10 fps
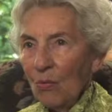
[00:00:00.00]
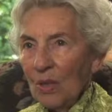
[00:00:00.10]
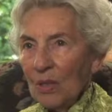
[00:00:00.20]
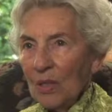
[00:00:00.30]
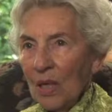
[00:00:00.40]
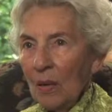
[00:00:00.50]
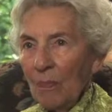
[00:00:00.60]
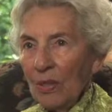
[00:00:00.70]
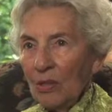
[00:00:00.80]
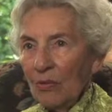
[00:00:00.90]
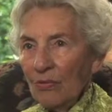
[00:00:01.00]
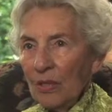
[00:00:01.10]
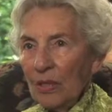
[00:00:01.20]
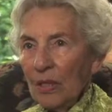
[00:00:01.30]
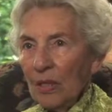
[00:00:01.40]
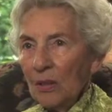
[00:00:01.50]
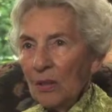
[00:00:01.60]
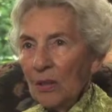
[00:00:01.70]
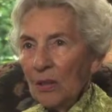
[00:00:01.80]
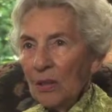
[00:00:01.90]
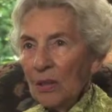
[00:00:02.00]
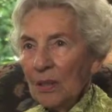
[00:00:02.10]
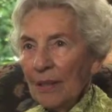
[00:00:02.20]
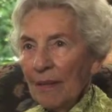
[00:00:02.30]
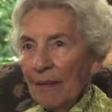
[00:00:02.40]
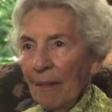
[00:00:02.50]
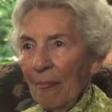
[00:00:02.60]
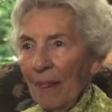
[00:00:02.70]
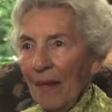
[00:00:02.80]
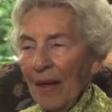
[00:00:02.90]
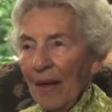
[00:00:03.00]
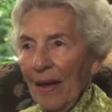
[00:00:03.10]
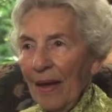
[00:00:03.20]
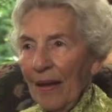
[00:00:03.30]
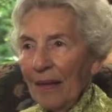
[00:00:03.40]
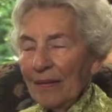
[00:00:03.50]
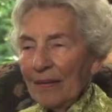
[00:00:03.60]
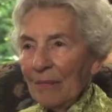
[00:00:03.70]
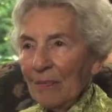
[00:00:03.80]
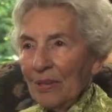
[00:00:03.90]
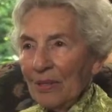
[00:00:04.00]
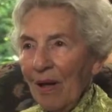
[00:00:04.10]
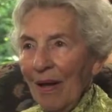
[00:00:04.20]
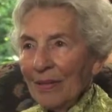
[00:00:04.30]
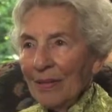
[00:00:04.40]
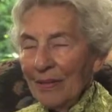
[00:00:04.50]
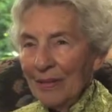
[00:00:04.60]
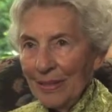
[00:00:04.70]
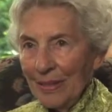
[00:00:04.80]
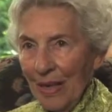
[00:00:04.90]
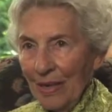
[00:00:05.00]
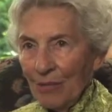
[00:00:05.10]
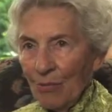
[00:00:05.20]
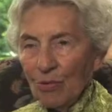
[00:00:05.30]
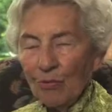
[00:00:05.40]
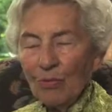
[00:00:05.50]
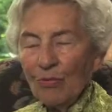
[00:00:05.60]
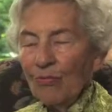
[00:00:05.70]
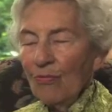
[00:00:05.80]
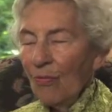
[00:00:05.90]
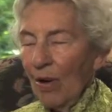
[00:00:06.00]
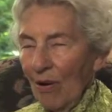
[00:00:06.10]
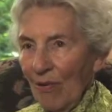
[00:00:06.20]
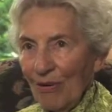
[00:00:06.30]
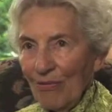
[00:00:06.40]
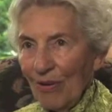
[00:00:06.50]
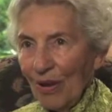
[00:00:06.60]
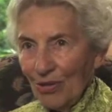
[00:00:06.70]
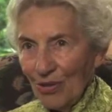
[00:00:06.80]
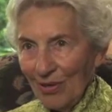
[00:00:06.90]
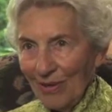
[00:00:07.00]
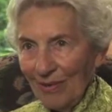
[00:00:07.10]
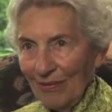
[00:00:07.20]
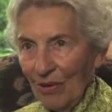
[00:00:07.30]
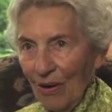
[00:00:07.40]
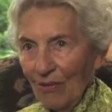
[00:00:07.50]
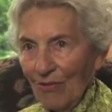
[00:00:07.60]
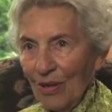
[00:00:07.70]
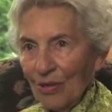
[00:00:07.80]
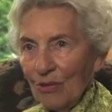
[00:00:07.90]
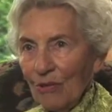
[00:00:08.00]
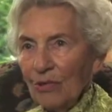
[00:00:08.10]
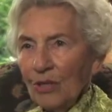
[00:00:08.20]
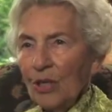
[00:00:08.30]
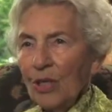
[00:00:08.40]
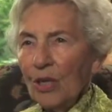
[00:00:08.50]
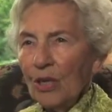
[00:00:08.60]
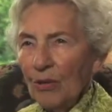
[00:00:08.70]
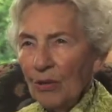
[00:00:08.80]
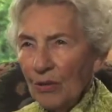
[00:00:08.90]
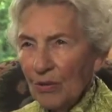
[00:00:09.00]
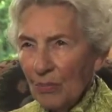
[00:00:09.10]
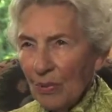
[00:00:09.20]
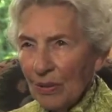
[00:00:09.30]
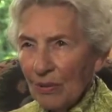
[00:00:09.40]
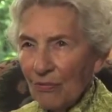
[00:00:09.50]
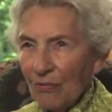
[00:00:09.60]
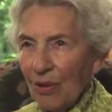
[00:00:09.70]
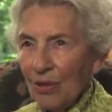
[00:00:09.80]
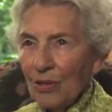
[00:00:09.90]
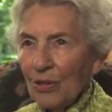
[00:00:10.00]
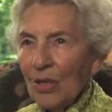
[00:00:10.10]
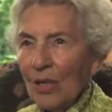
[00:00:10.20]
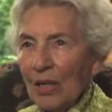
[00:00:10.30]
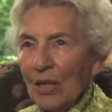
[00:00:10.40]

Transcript: was a piece of steel. And besides the desk, which was very functional, very functional, was a huge piece of furniture